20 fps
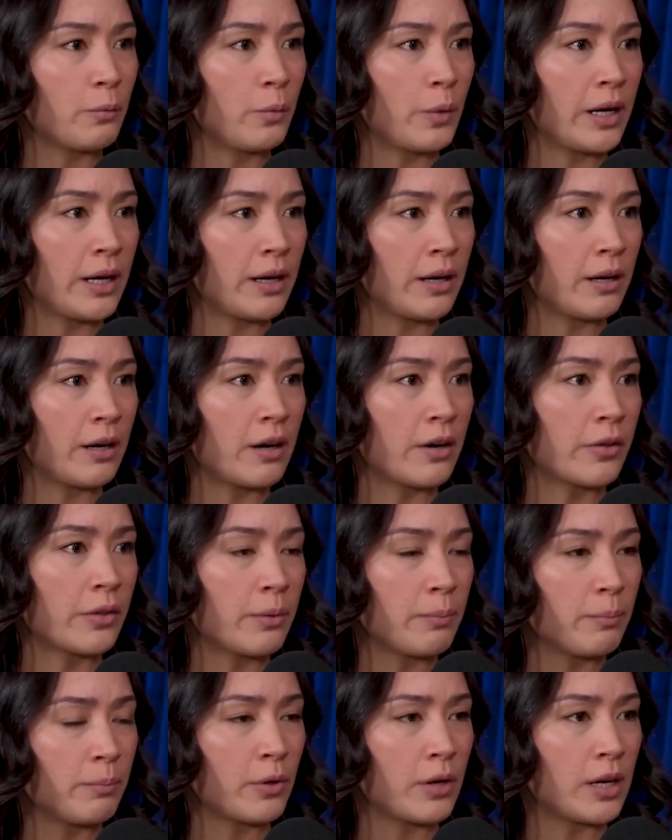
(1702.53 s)
Where are the
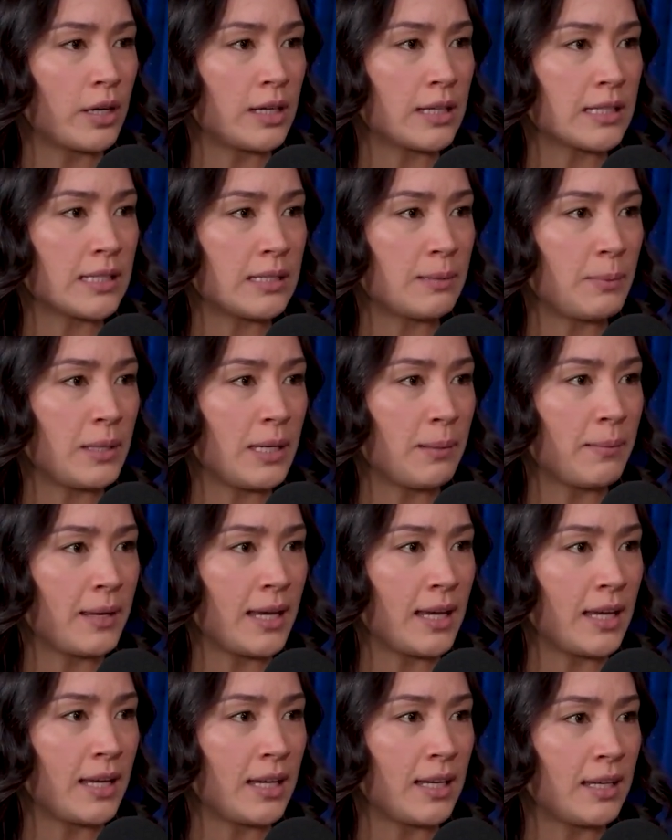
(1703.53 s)
products being
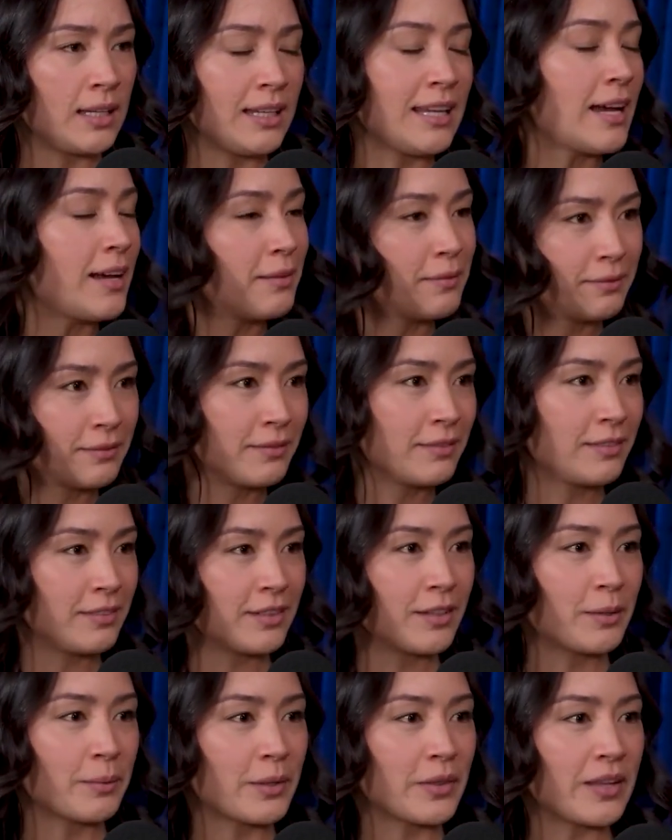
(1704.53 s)
made? Yeah.
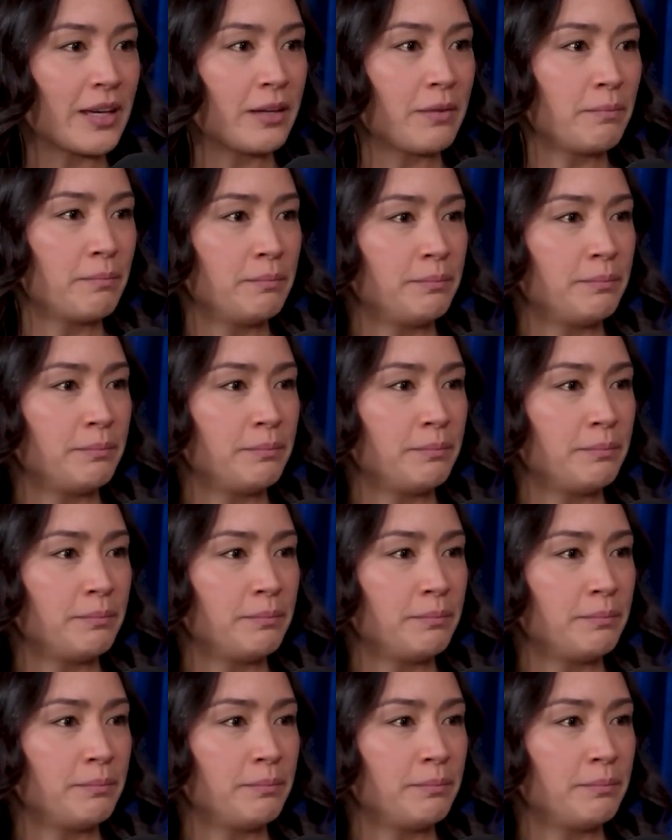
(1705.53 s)
Talk about that.